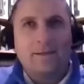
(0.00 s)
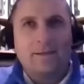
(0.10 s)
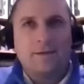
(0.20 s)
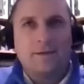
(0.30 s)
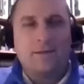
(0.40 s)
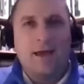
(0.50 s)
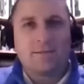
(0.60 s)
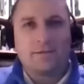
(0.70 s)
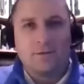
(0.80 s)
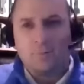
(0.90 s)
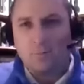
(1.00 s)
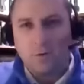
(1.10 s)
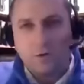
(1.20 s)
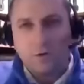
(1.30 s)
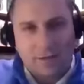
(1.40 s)
that the book of
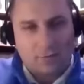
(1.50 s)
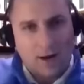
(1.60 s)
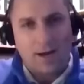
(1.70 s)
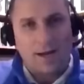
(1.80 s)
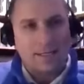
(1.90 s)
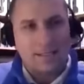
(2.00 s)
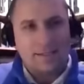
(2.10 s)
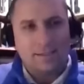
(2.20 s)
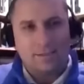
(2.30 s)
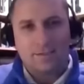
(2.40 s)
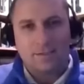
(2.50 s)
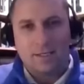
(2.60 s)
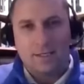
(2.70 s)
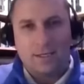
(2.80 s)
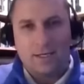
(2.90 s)
Zechariah
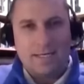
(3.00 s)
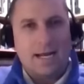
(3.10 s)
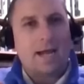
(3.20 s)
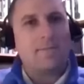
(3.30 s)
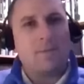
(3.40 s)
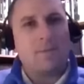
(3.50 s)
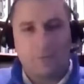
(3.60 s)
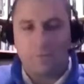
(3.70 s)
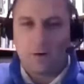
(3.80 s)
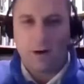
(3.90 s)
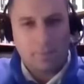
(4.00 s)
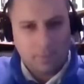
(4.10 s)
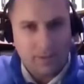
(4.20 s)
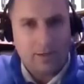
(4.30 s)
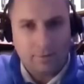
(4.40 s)
is a nightmare for an
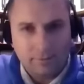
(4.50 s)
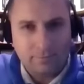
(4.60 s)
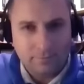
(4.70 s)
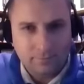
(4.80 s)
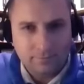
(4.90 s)
amillennial.